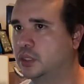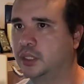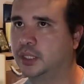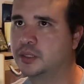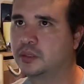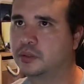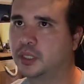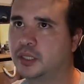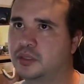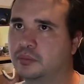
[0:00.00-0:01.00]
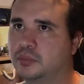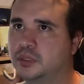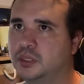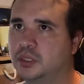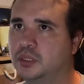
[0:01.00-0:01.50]
Yeah, this looks awesome.
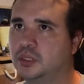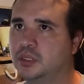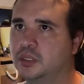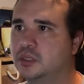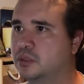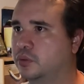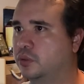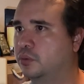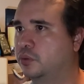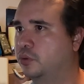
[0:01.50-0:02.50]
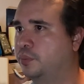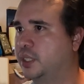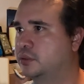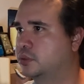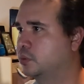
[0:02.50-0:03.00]
So go
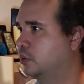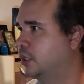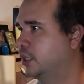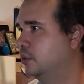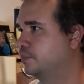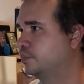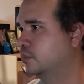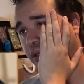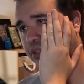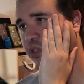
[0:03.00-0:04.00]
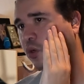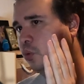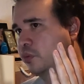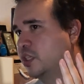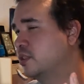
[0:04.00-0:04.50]
back to lid.
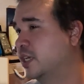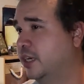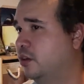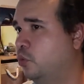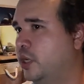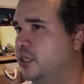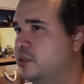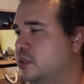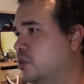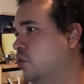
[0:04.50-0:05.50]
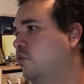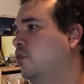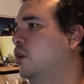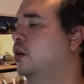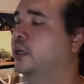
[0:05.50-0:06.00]
So the takeaways so
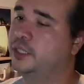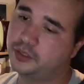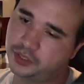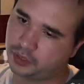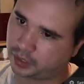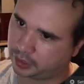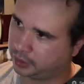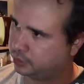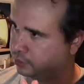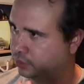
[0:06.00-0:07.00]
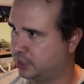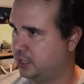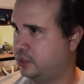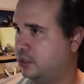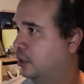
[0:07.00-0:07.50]
far, I need to study
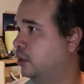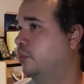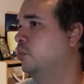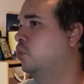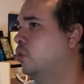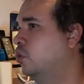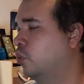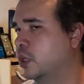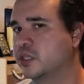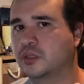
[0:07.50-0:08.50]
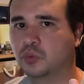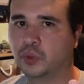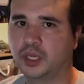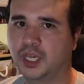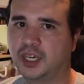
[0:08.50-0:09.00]
this a little bit more. Once
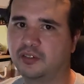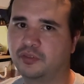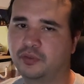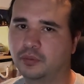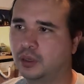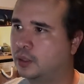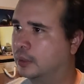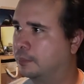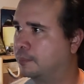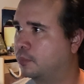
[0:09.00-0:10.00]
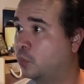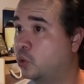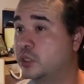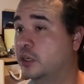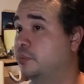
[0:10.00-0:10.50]
we have
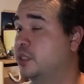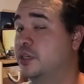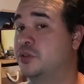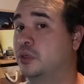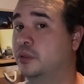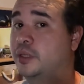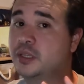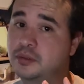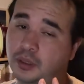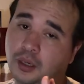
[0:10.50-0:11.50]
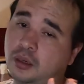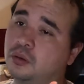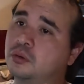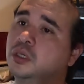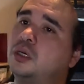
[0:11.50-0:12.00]
more documentation on this,
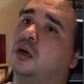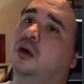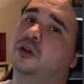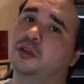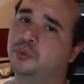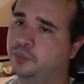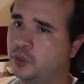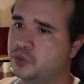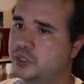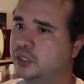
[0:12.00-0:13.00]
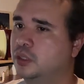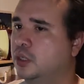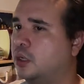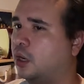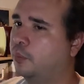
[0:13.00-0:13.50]
I'll keep you posted.
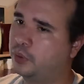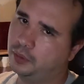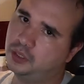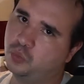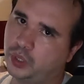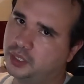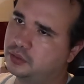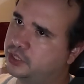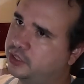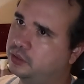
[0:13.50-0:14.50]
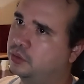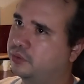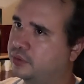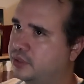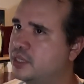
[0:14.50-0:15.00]
I'll probably wait
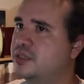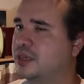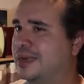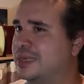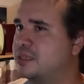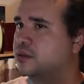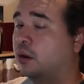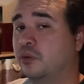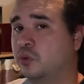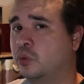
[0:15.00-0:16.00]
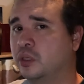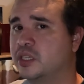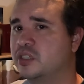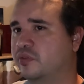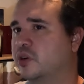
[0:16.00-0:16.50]
till this is on the
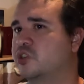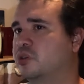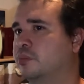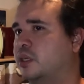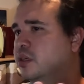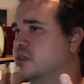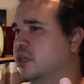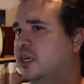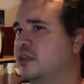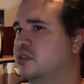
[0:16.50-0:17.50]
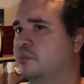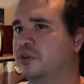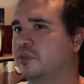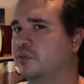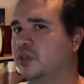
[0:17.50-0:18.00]
release version because again, it's a
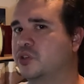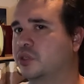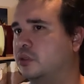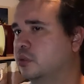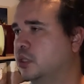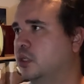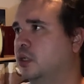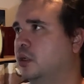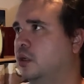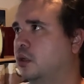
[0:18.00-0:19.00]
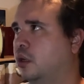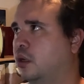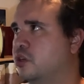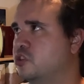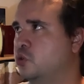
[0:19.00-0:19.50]
preview version.
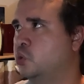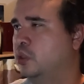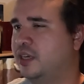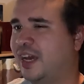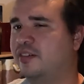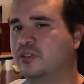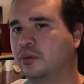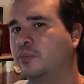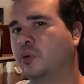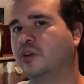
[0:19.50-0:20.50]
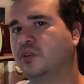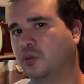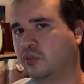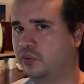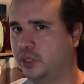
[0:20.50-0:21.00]
Usually after
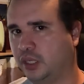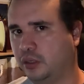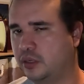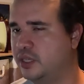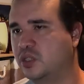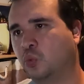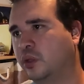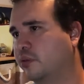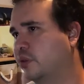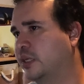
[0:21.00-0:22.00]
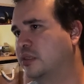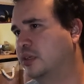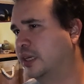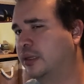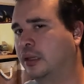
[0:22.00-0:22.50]
preview 3 is when things
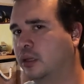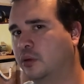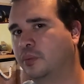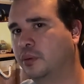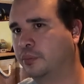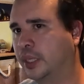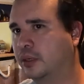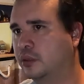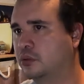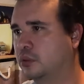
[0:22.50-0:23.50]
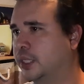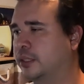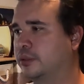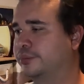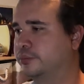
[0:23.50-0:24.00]
get a little bit better.
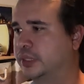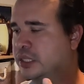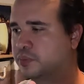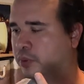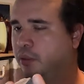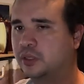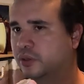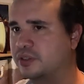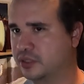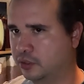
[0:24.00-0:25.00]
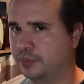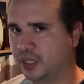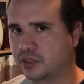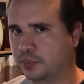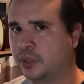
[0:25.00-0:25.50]
Like it's probably gonna still
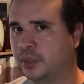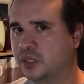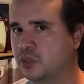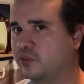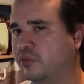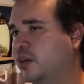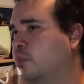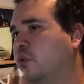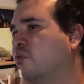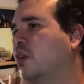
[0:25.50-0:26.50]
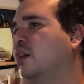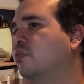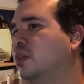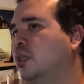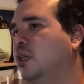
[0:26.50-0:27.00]
be experimental in 5.5,